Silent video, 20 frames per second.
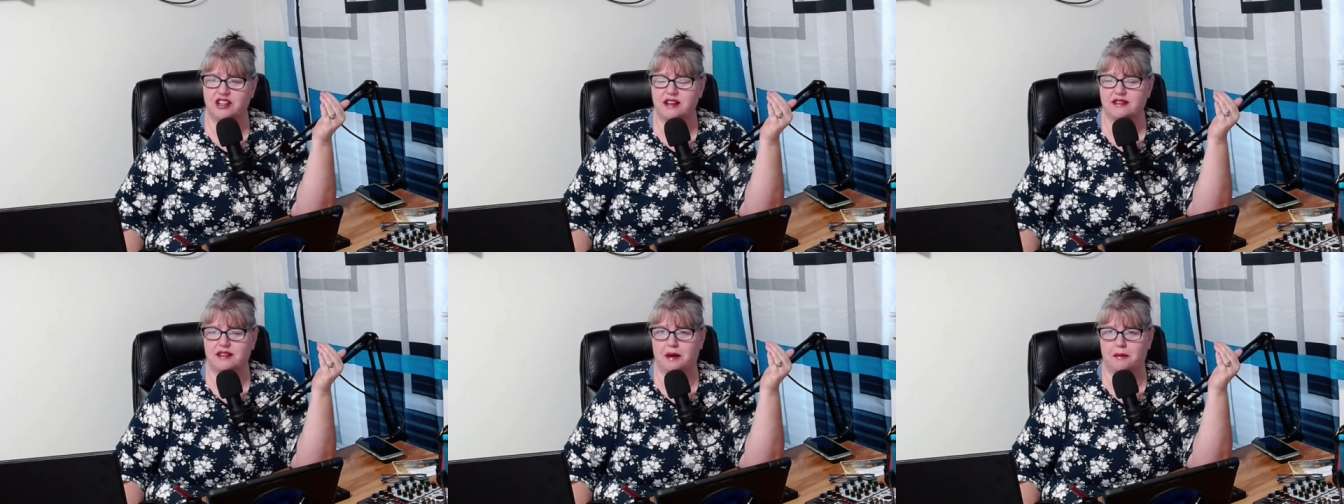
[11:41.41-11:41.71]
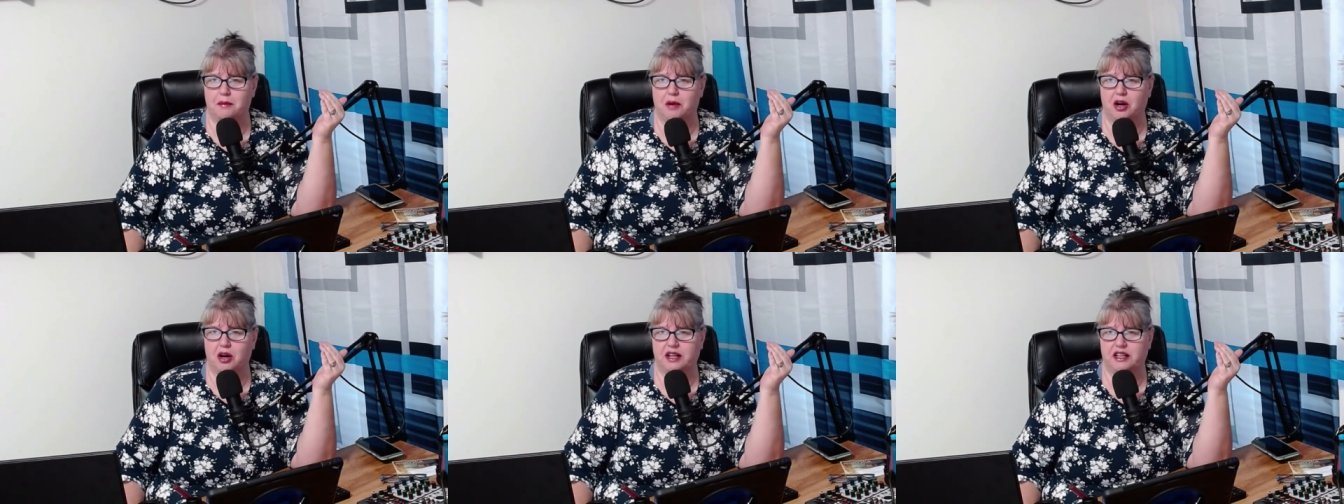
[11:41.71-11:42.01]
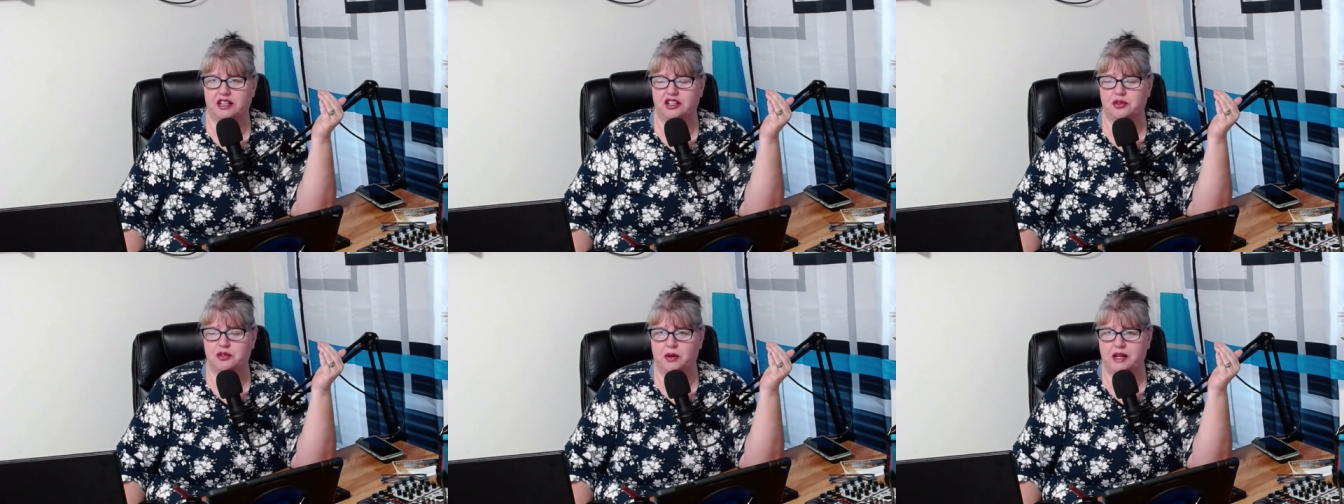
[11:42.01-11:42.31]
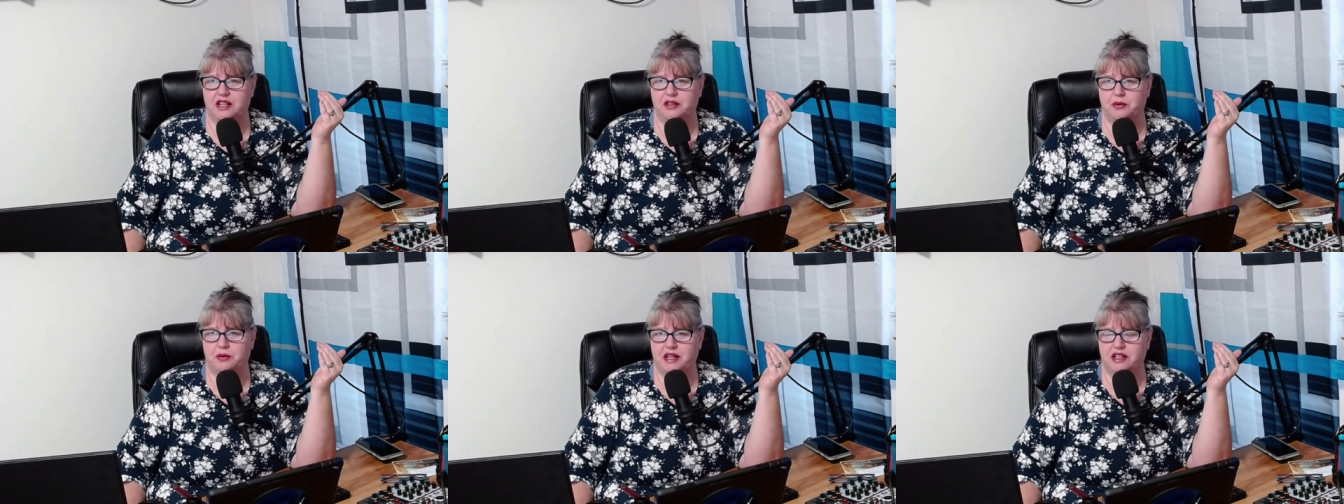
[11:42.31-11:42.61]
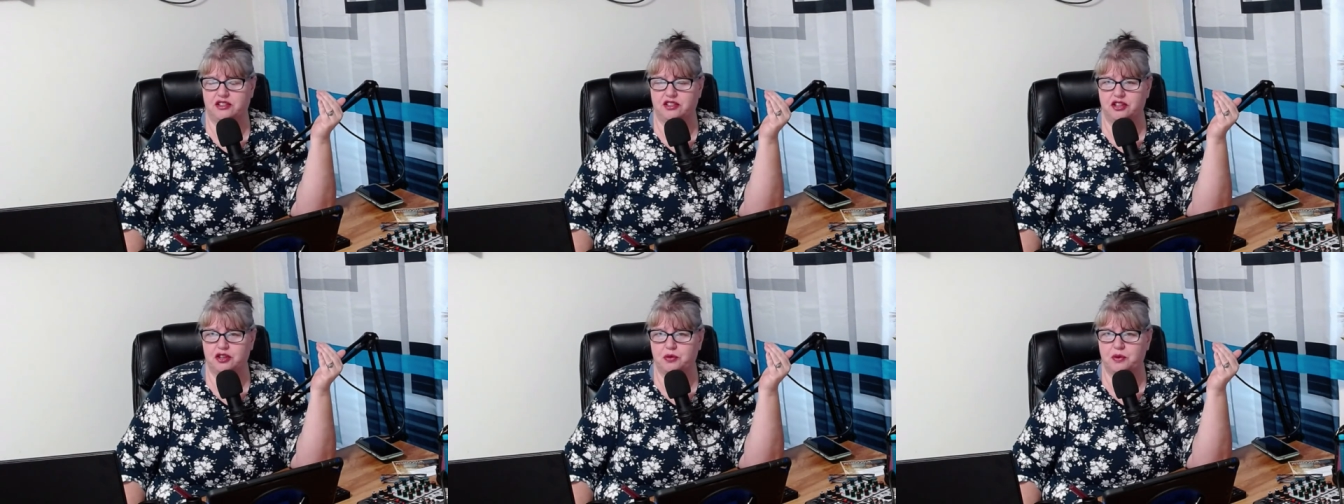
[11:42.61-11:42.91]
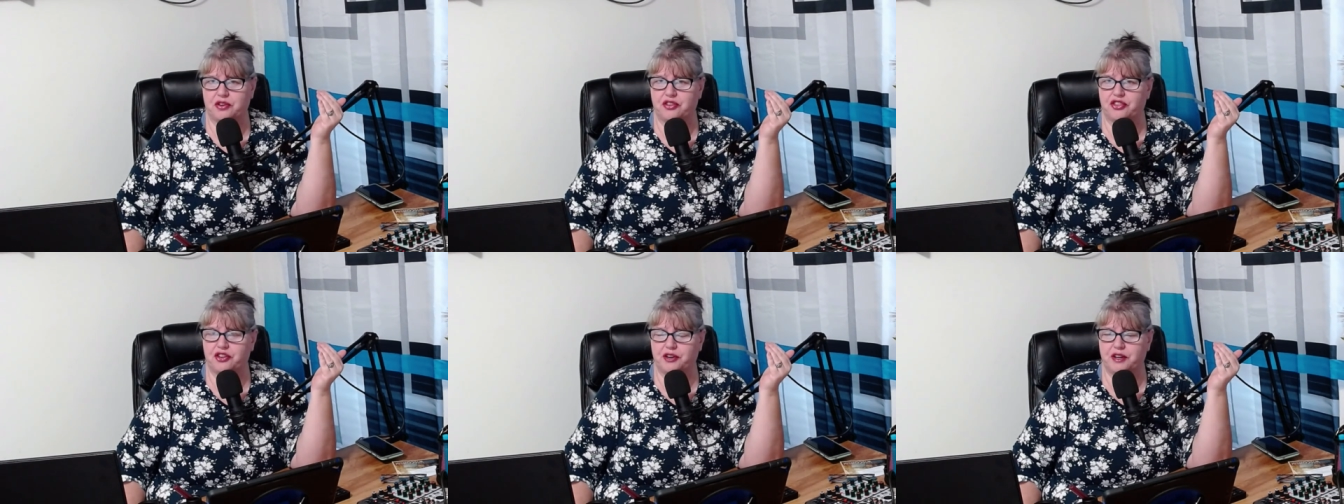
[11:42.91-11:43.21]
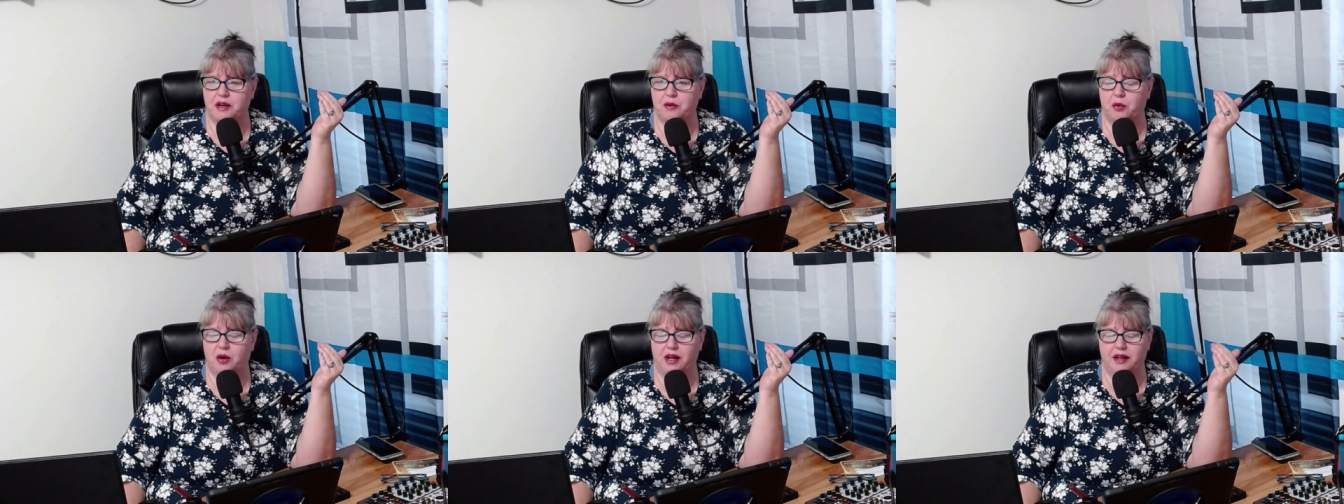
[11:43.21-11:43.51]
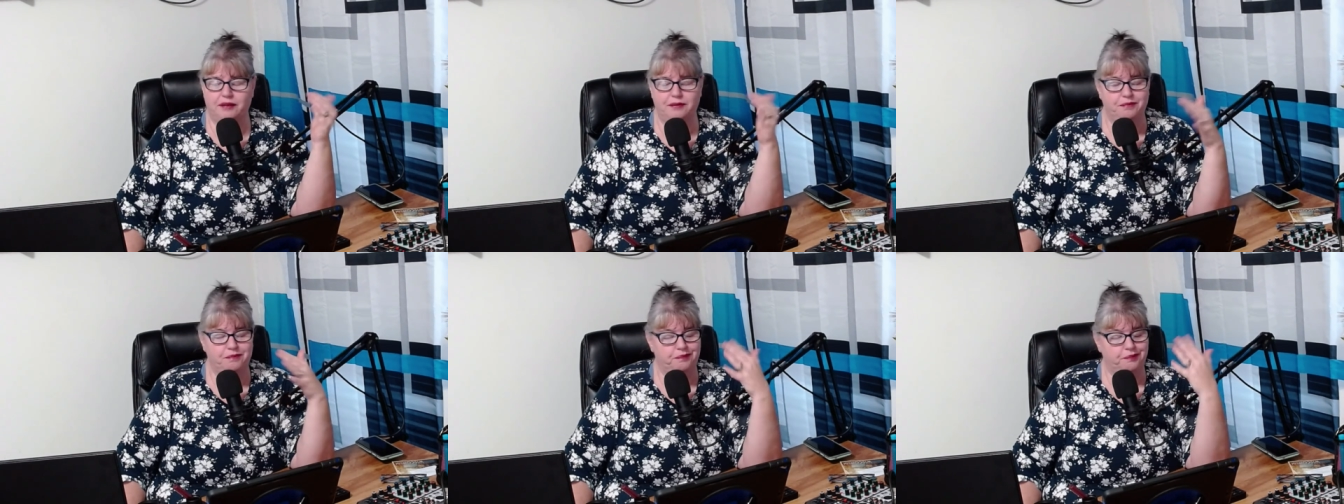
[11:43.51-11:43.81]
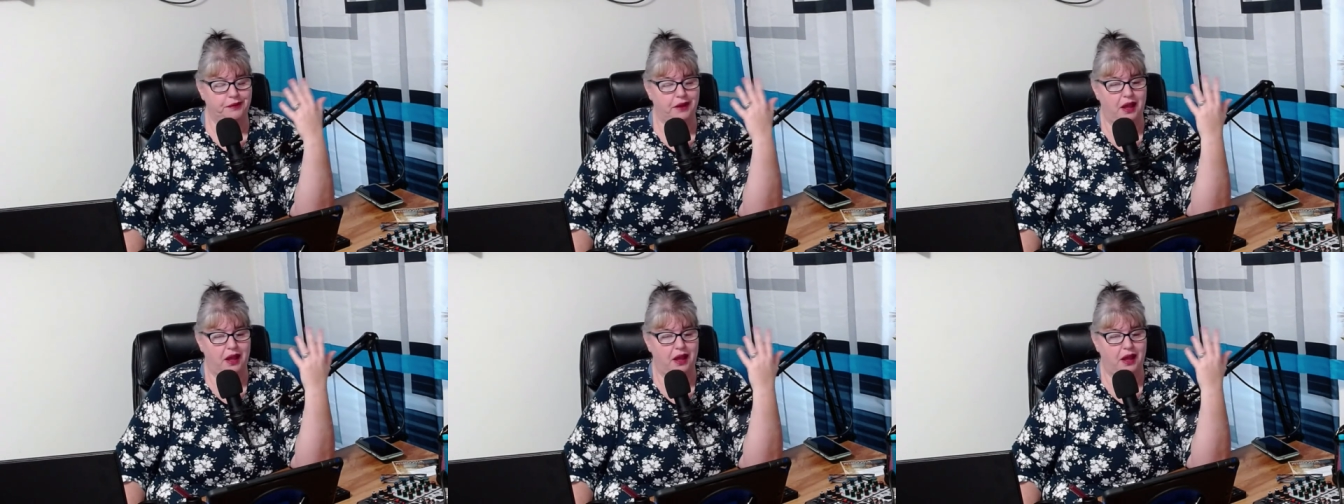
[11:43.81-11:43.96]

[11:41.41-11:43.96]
days on market in 2022 was 31,